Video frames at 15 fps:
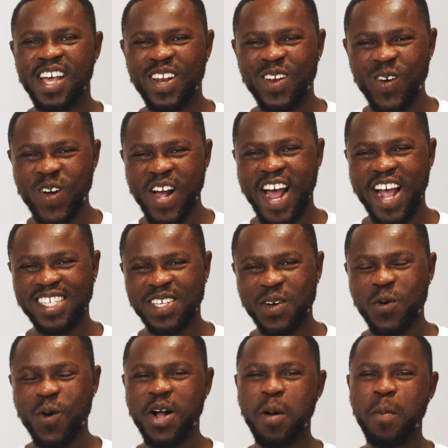Hello, guys,
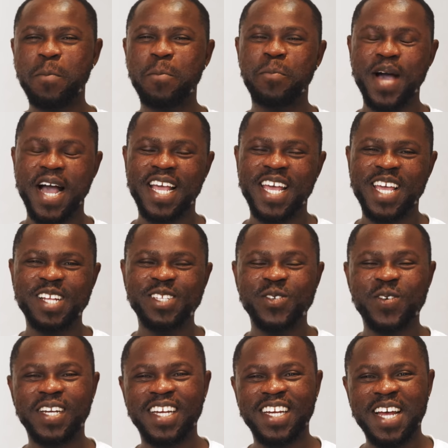and welcome back again
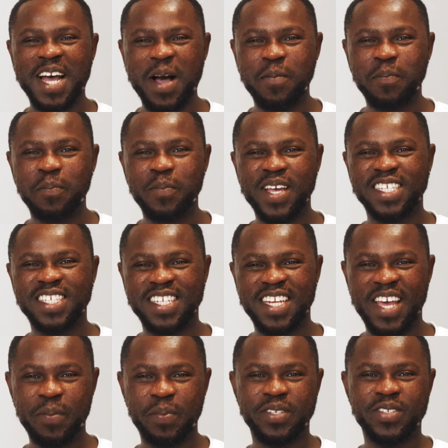to another
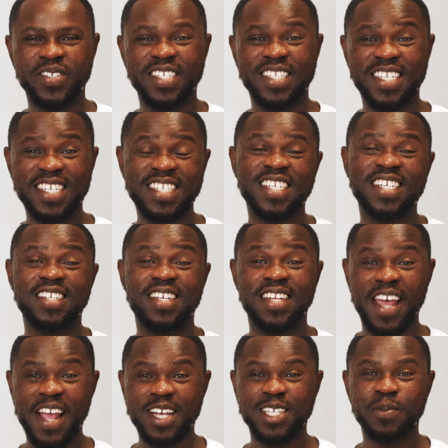amazing episode. This is a
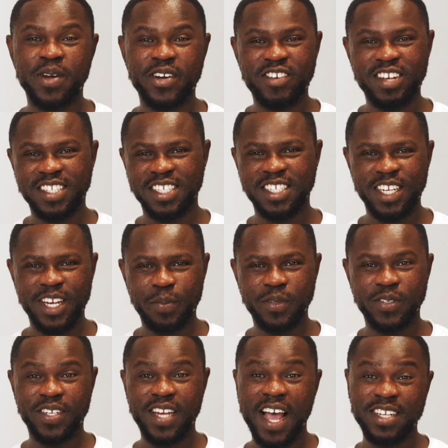diaspora transition
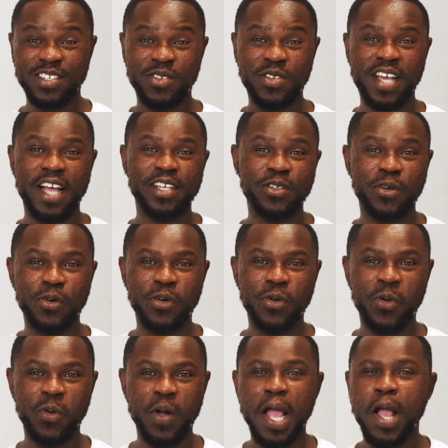episode. As you guys all
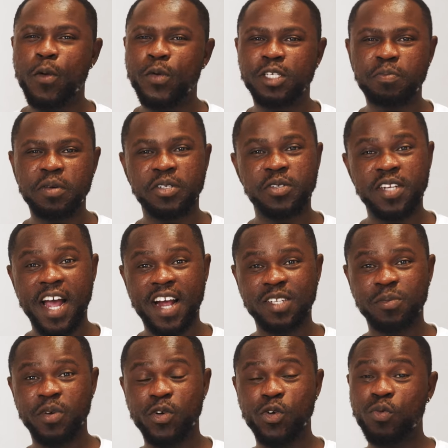know, we speak to
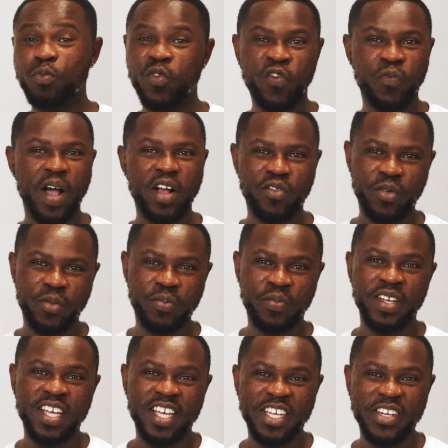diaspora who move back from,
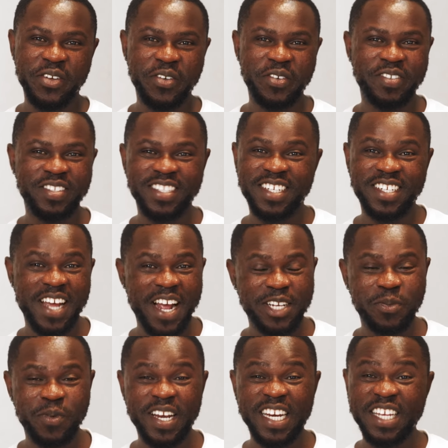you know, the
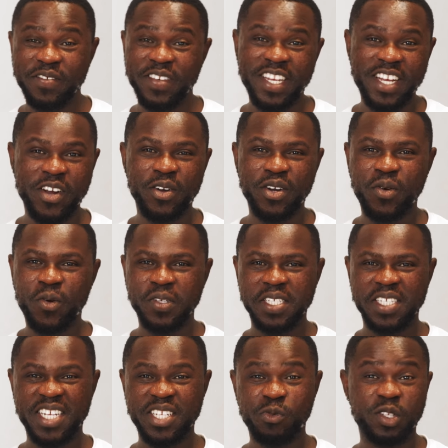diaspora and living here on the
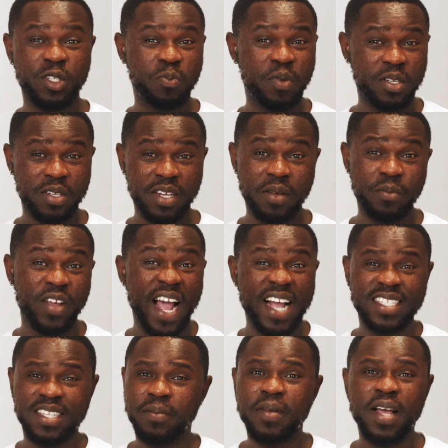continent. We speak to them. We
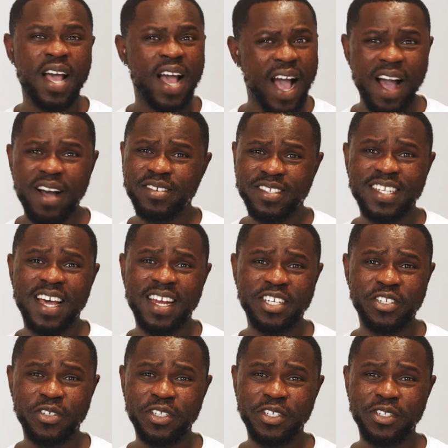ask them, how is
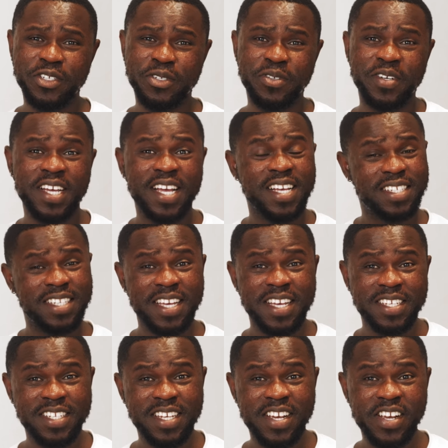Ghana treating you? Is it
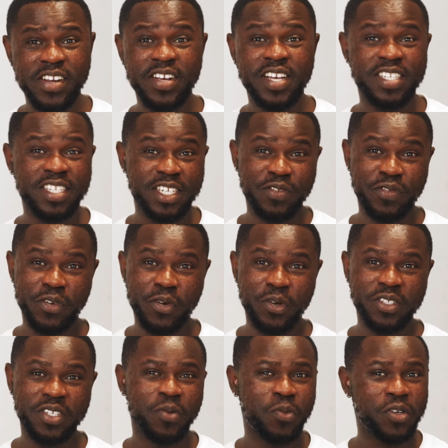easy here? Is it
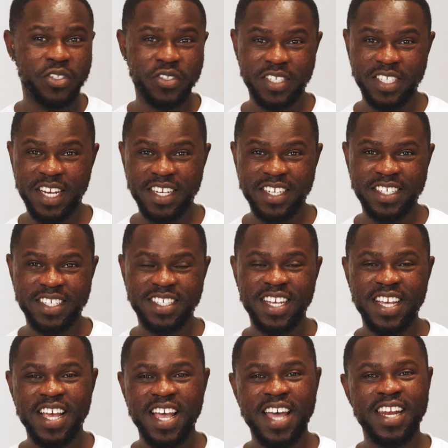difficult? What's your challenges?
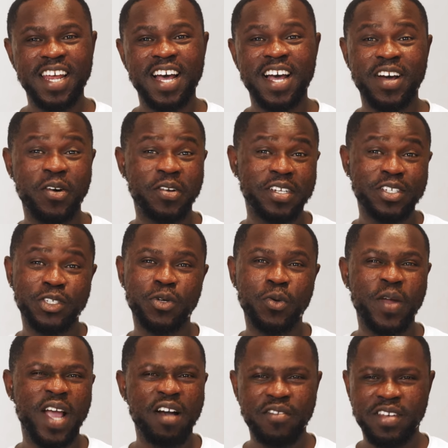And on this show,
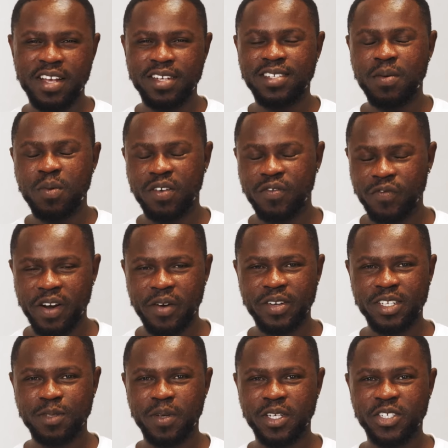we have here someone
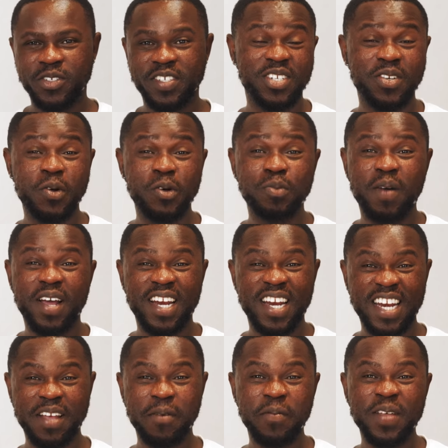very special. She goes by the
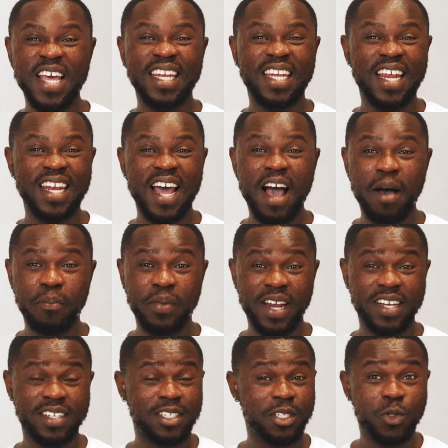name
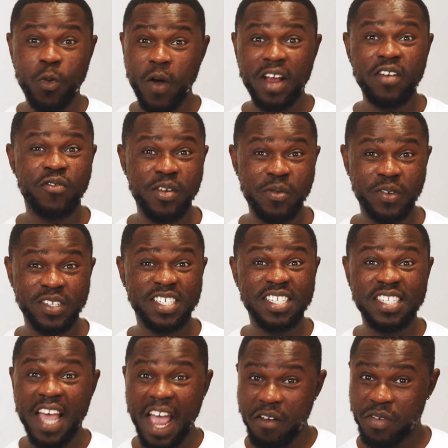Nanaabenatours. She's quite famous.
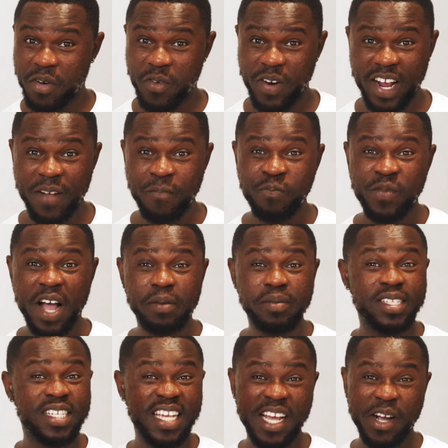She's everywhere. I'm
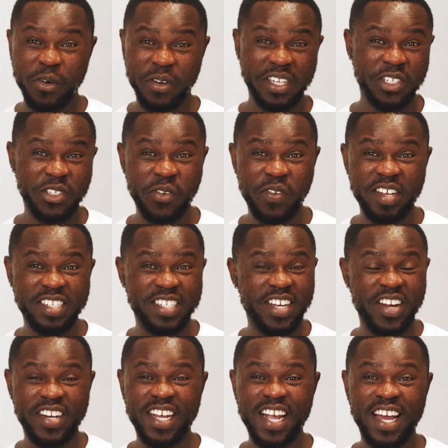seeing her on the screens
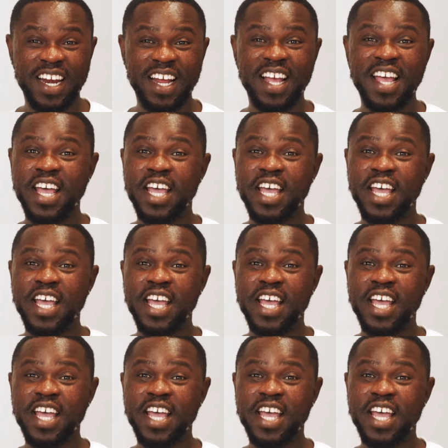here in Ghana.